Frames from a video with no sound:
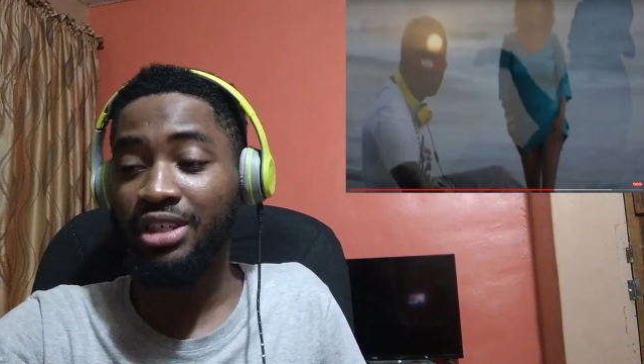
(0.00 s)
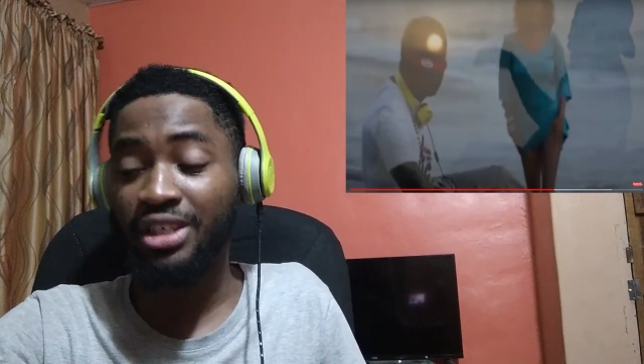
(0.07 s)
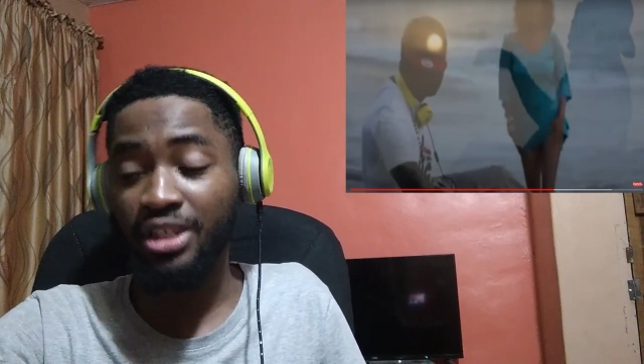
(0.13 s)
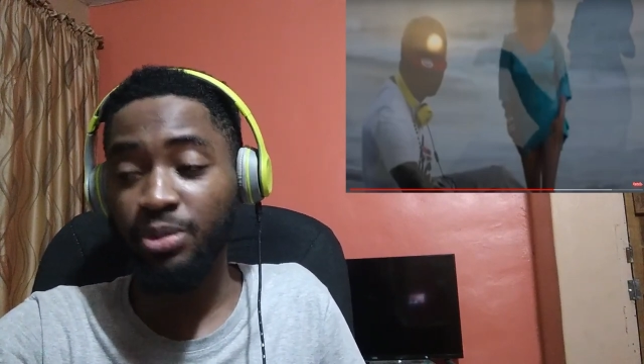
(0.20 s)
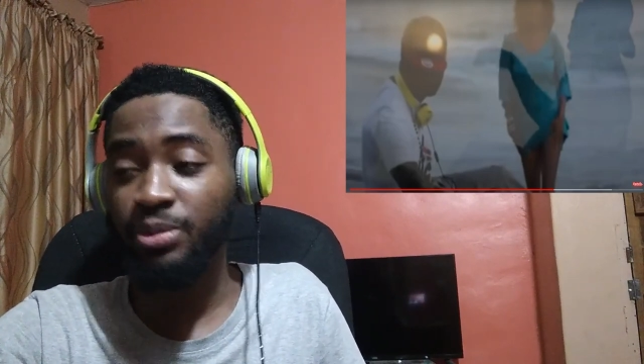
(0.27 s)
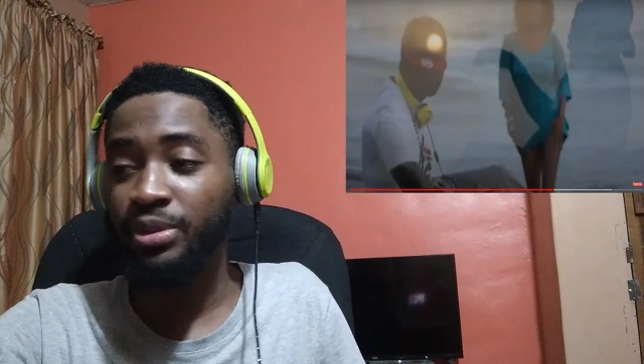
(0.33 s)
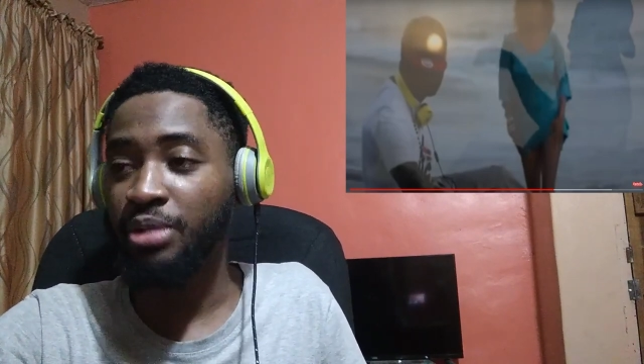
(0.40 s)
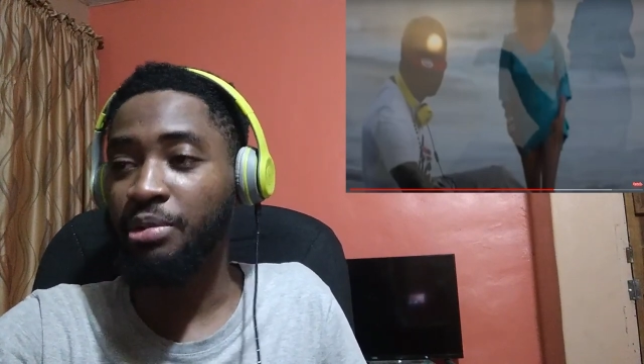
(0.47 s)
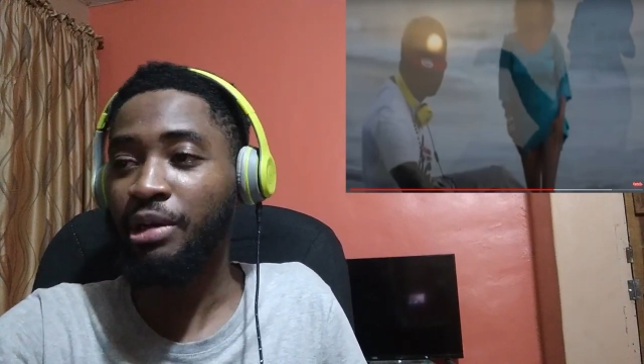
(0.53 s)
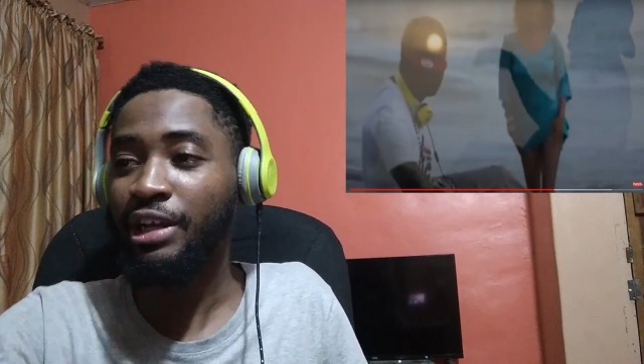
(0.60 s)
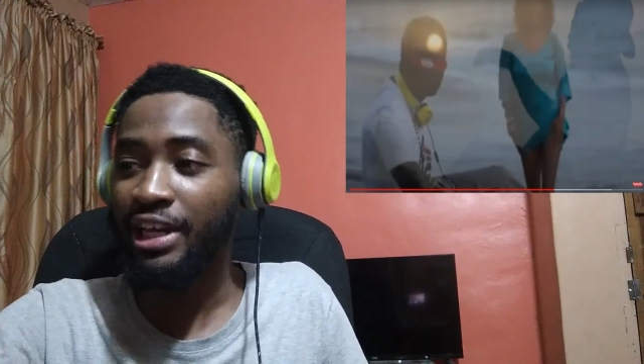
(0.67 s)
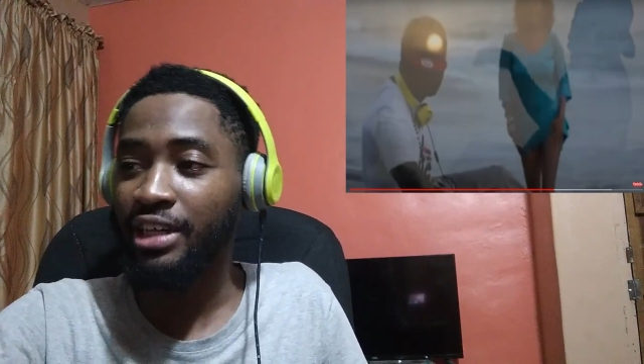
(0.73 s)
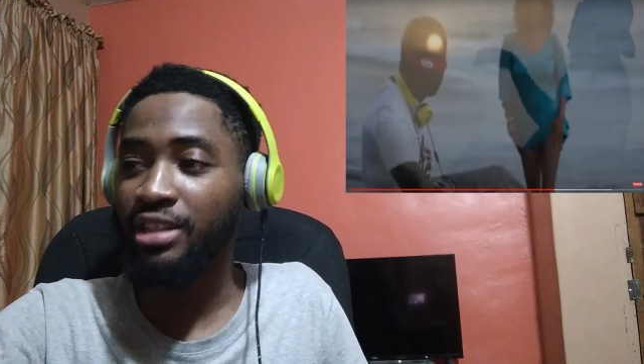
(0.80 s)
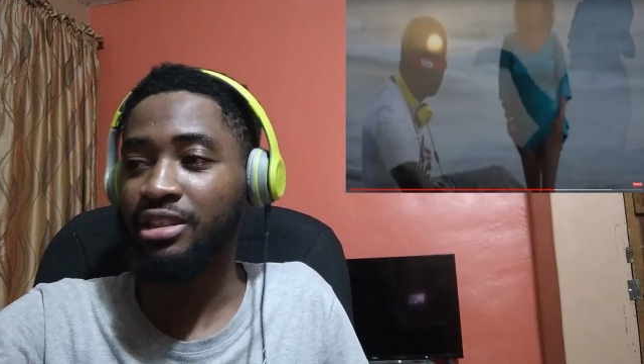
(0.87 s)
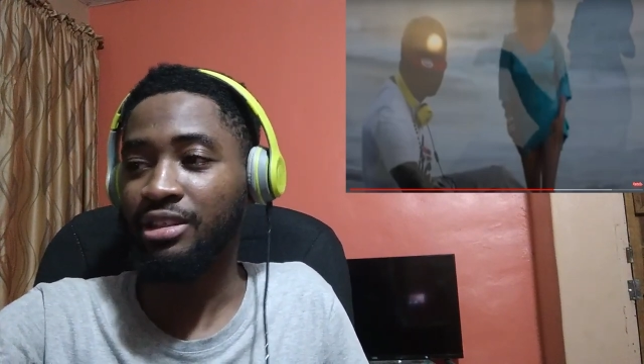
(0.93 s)
He killed them. I
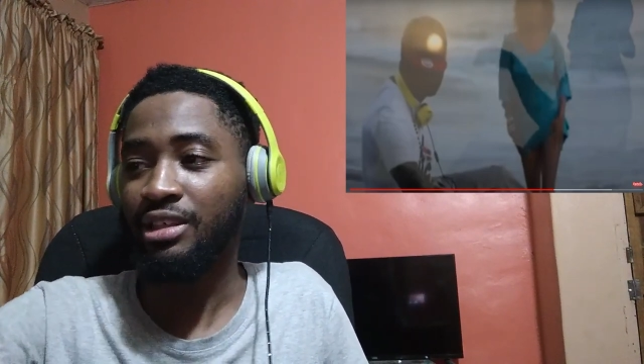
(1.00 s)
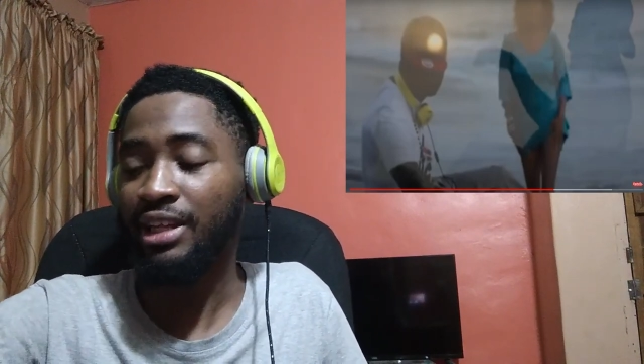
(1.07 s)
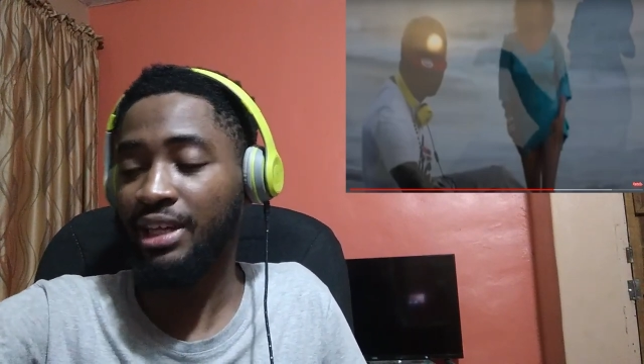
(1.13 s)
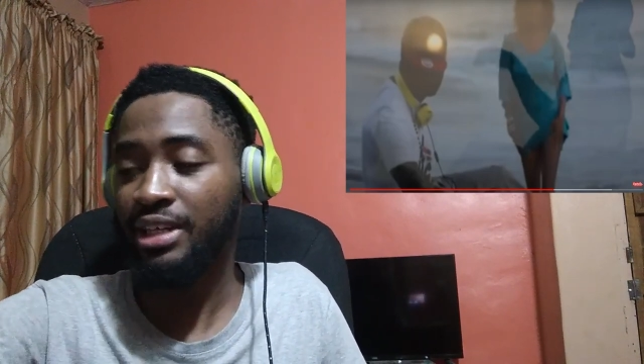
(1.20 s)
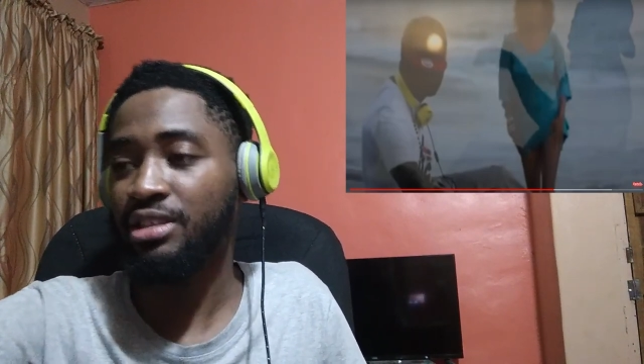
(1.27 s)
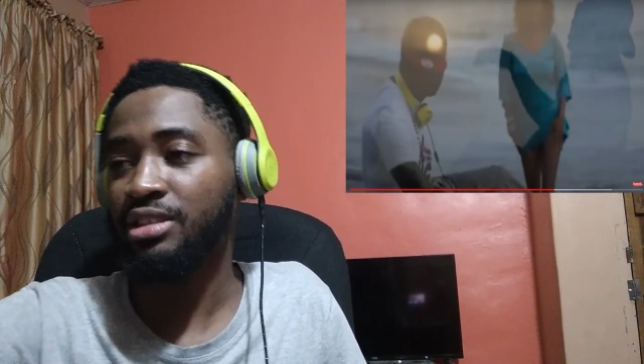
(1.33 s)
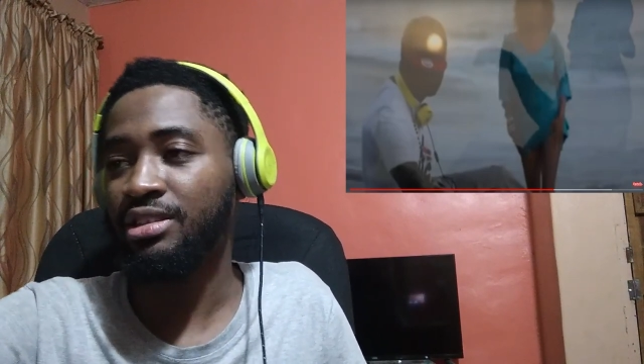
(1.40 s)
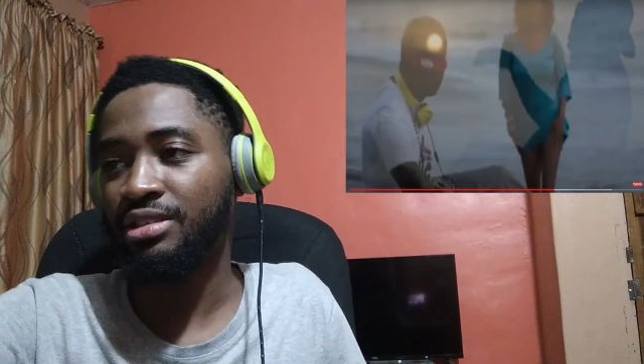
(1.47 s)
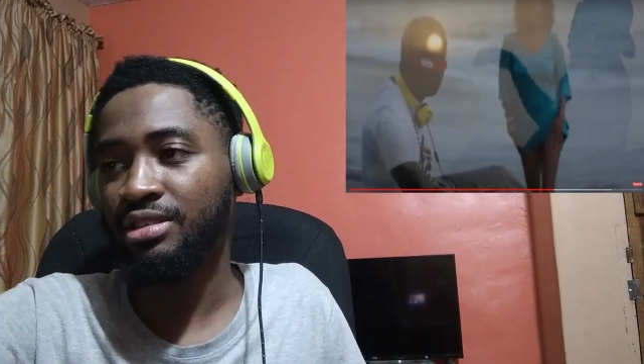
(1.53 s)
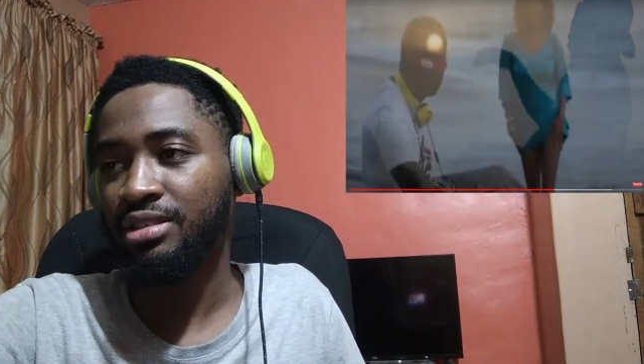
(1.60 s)
like it. I like it.